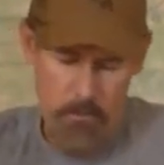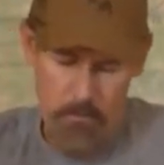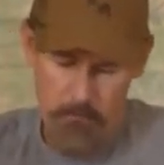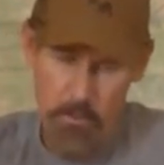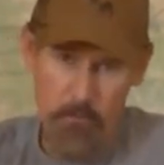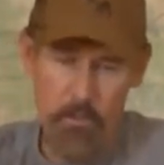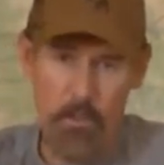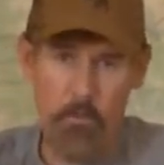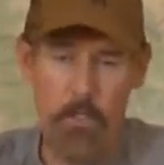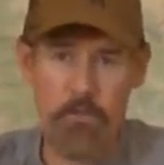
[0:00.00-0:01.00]
If you have any
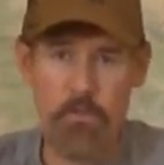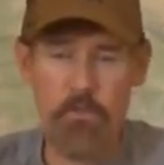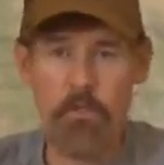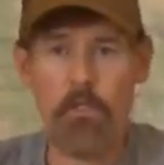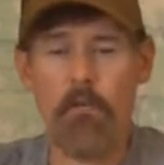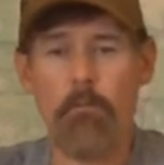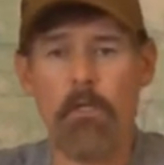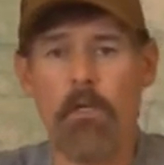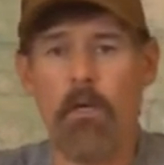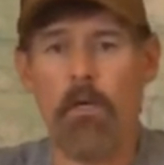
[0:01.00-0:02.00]
questions, you can give me
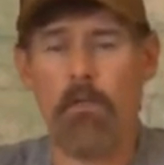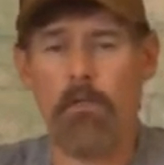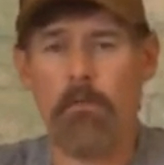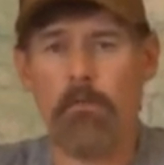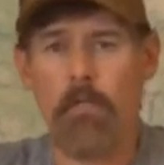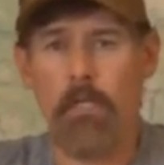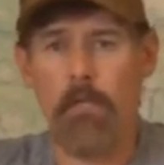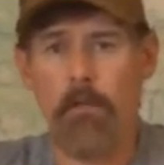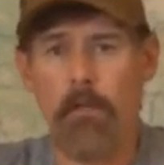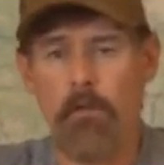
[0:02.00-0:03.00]
a call and
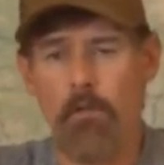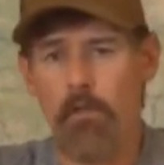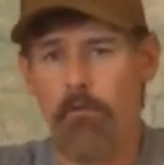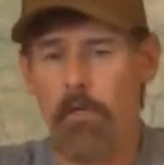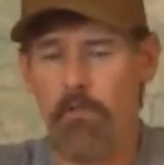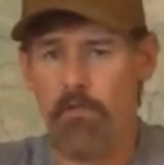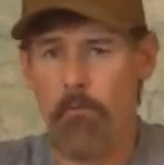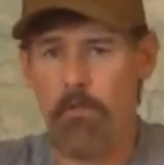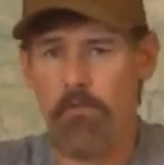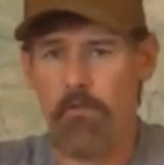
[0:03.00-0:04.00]
I'll clarify some
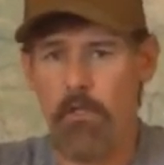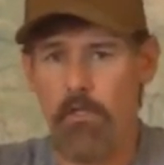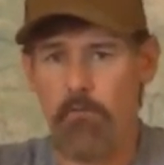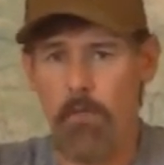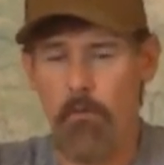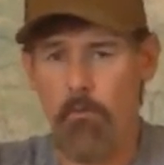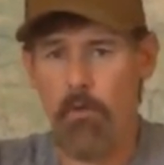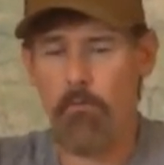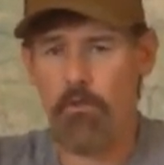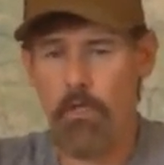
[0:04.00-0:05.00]
of these things. But
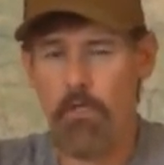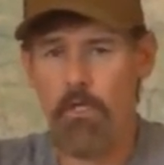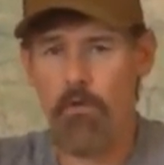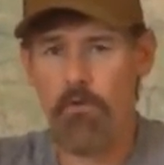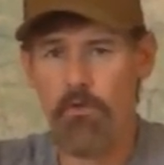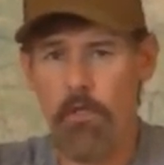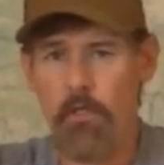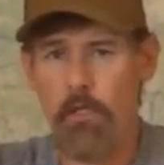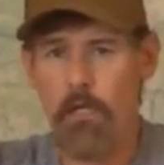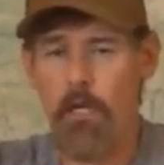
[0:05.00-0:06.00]
what we're trying to do is trying to
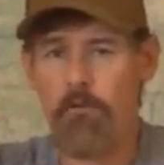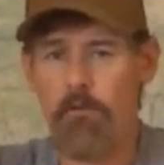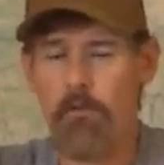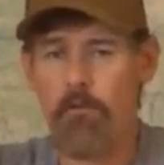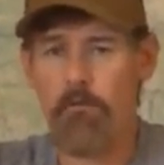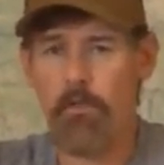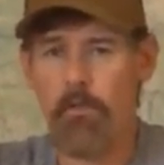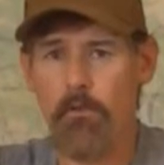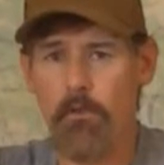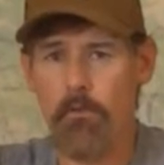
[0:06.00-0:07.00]
get guys into the
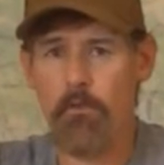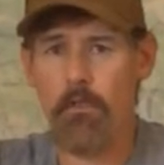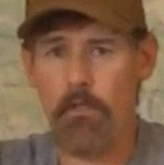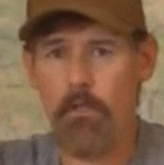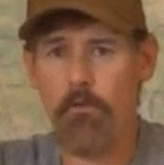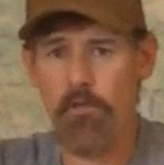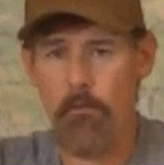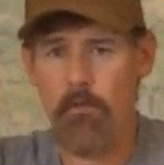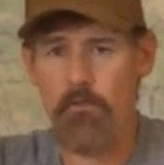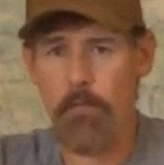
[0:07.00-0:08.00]
field and kill
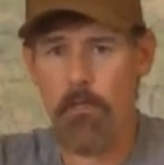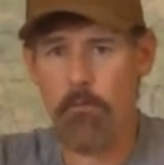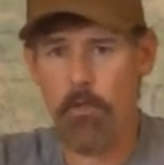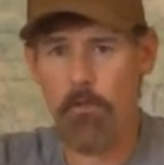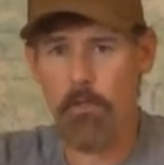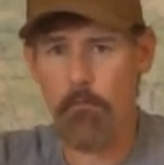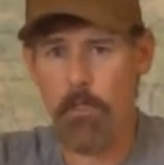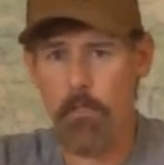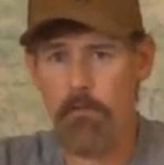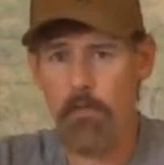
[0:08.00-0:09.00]
some of these big mule deer
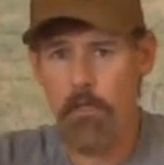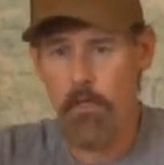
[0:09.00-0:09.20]
bucks.